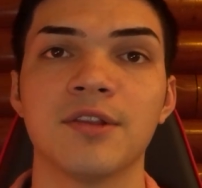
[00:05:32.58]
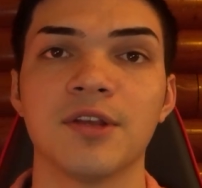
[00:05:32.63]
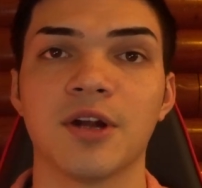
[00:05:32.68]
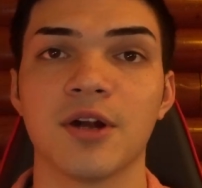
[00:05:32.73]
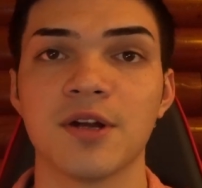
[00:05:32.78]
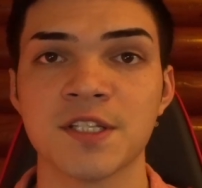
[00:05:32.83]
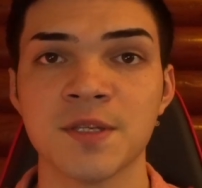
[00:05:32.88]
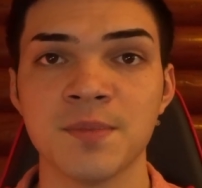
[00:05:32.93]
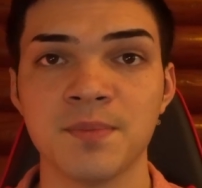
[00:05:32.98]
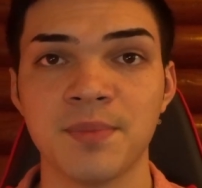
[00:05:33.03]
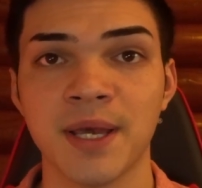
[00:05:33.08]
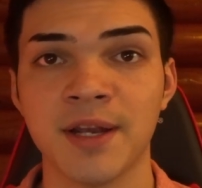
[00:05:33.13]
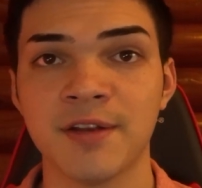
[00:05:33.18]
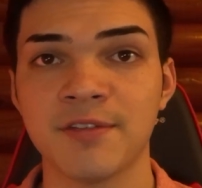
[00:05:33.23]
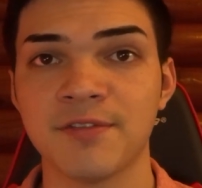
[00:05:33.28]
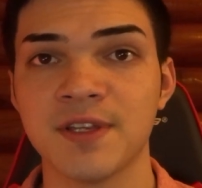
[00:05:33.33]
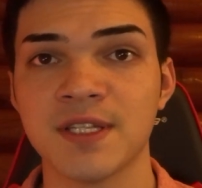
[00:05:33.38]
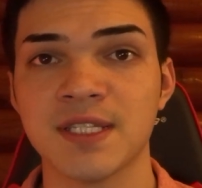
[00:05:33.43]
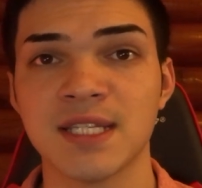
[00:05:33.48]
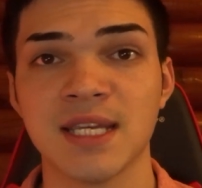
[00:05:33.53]
There are some
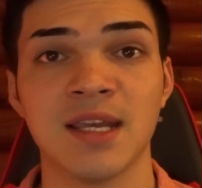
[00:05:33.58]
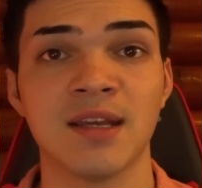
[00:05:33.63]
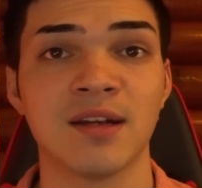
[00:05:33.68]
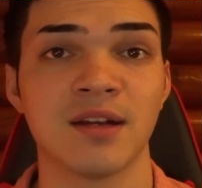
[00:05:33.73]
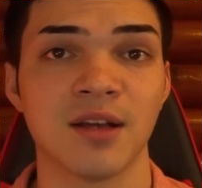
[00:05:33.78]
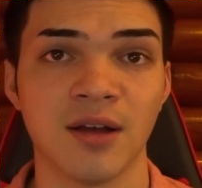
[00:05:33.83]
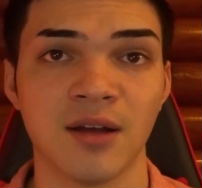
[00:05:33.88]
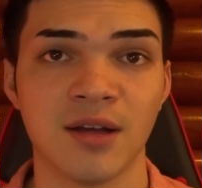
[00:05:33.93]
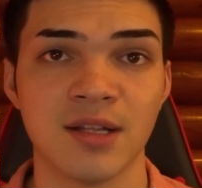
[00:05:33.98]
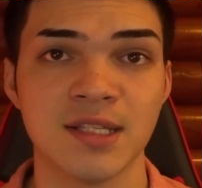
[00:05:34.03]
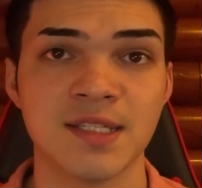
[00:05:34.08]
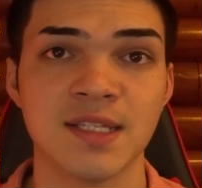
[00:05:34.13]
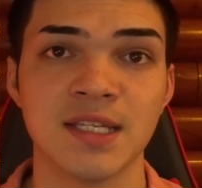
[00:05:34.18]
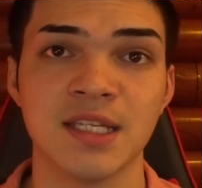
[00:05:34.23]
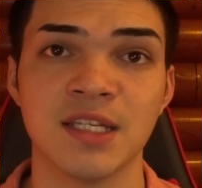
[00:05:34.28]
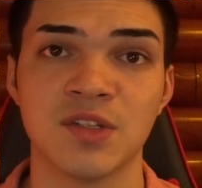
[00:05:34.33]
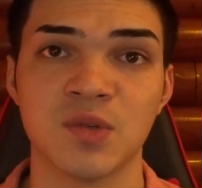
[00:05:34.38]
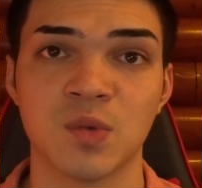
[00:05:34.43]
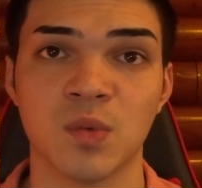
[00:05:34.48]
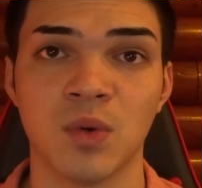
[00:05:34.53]
benefits and cons to
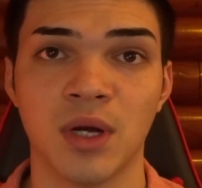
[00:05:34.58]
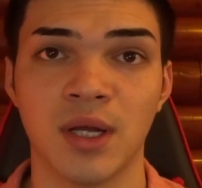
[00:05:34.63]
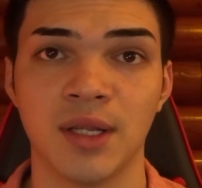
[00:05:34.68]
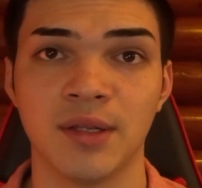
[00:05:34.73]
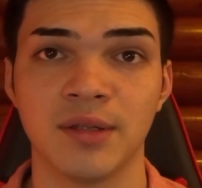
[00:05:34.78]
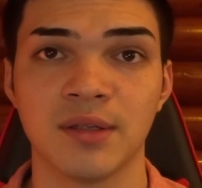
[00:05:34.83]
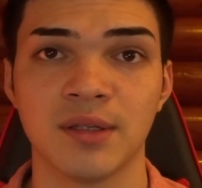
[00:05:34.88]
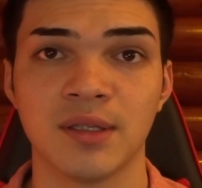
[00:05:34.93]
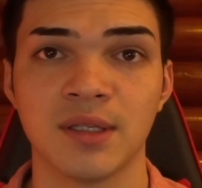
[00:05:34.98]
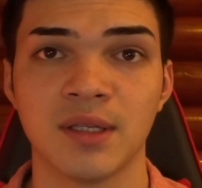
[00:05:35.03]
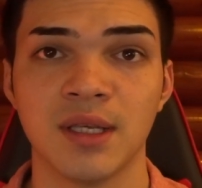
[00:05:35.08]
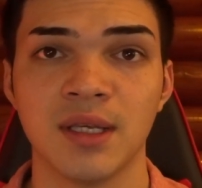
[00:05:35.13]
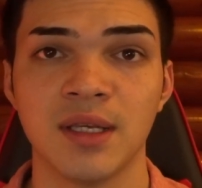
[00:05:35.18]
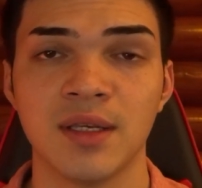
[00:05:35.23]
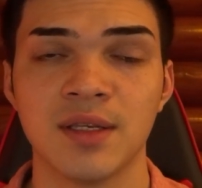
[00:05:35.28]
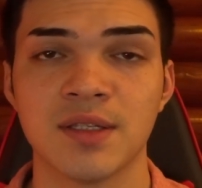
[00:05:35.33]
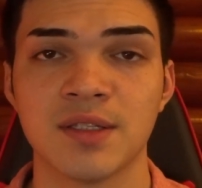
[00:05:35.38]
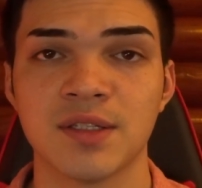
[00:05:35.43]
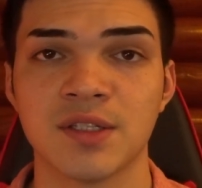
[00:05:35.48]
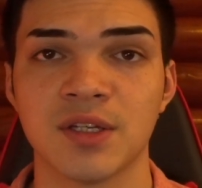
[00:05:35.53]
each one,
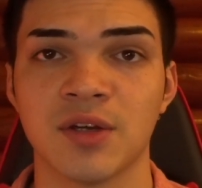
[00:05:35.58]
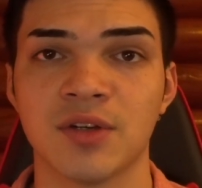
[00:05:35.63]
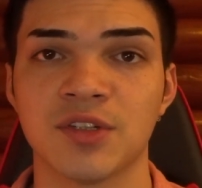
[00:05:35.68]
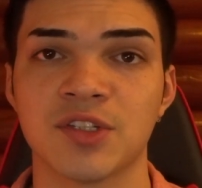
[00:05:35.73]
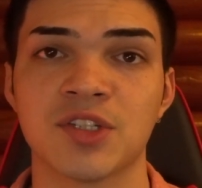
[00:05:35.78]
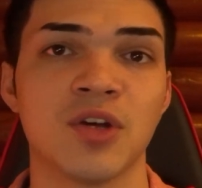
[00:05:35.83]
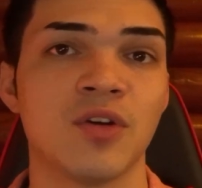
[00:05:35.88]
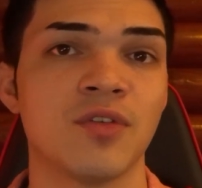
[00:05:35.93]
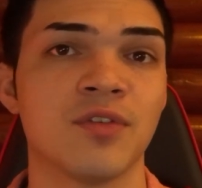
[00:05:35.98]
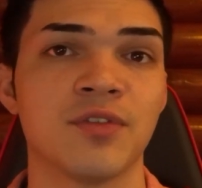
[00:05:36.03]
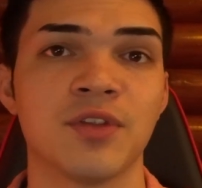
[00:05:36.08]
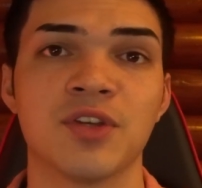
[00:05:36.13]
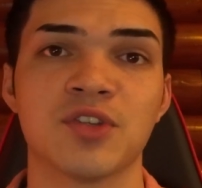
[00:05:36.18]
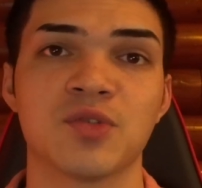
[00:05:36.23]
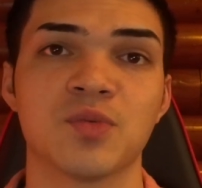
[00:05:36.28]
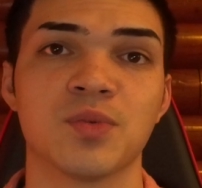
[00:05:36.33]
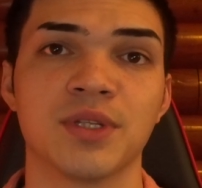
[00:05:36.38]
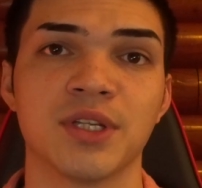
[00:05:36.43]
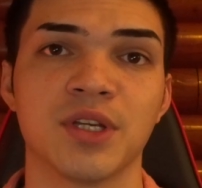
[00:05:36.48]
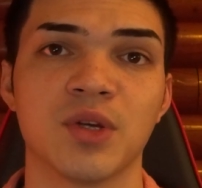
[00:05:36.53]
so let's go over
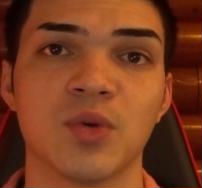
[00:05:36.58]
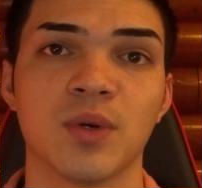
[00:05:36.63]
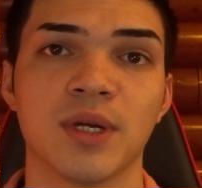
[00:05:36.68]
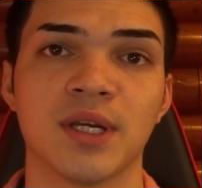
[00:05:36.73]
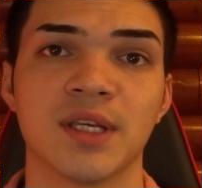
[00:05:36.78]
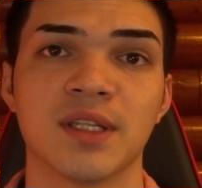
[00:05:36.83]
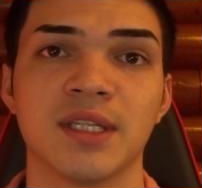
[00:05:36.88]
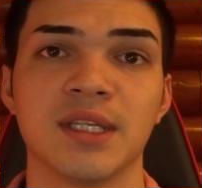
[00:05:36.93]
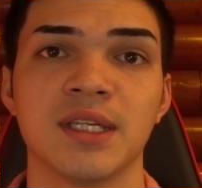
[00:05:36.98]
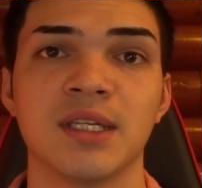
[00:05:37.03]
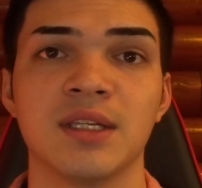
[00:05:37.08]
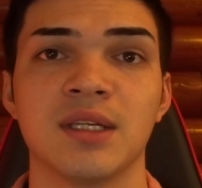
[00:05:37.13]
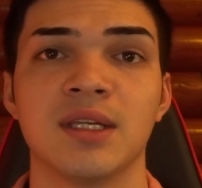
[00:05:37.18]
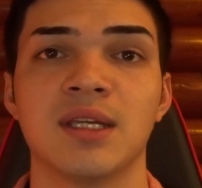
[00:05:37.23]
those really quickly.